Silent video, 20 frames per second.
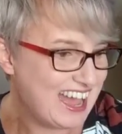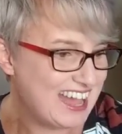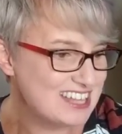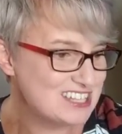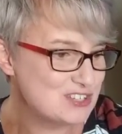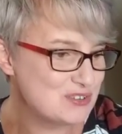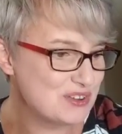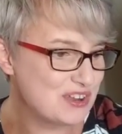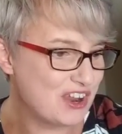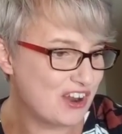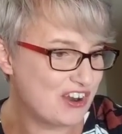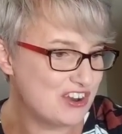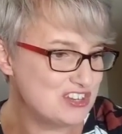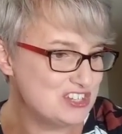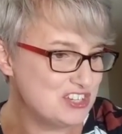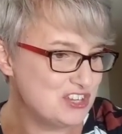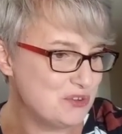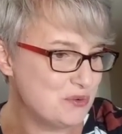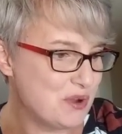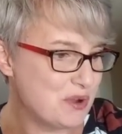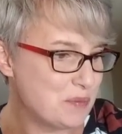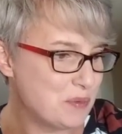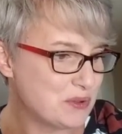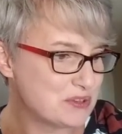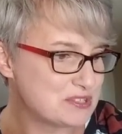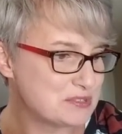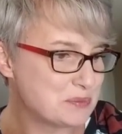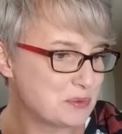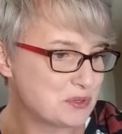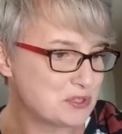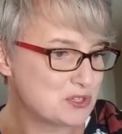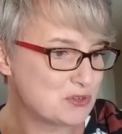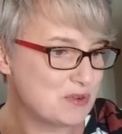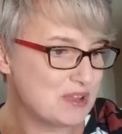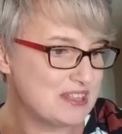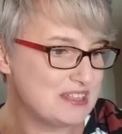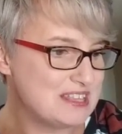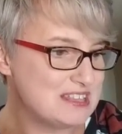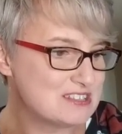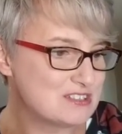and to encourage you where possible to
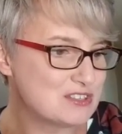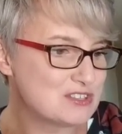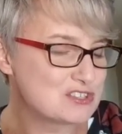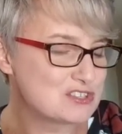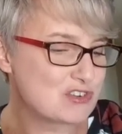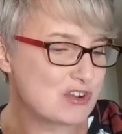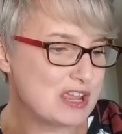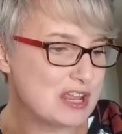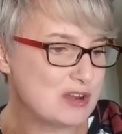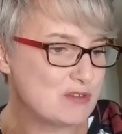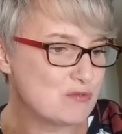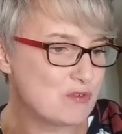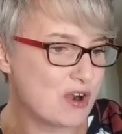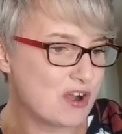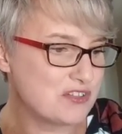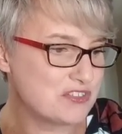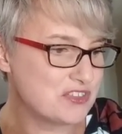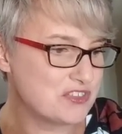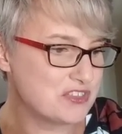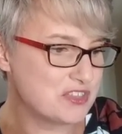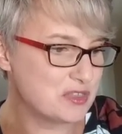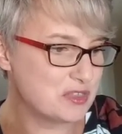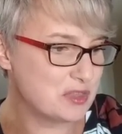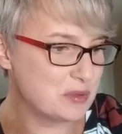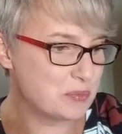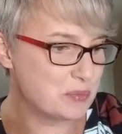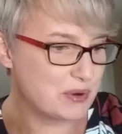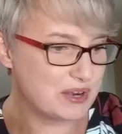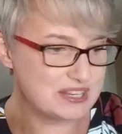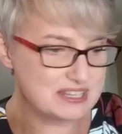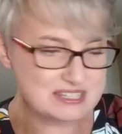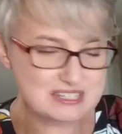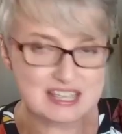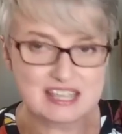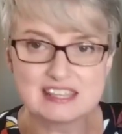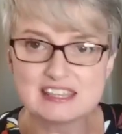read these on the screen rather than the print.